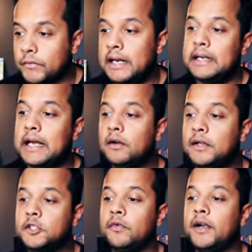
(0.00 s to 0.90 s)
And now
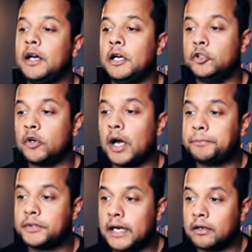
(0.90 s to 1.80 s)
let's create a
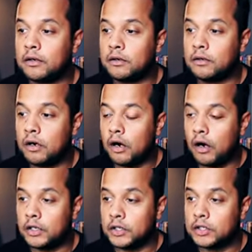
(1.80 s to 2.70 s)
drop shadow
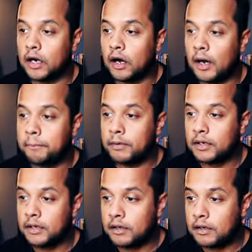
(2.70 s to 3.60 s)
on top
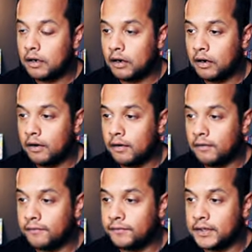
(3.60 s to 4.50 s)

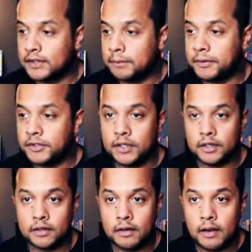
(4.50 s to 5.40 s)
of this image here.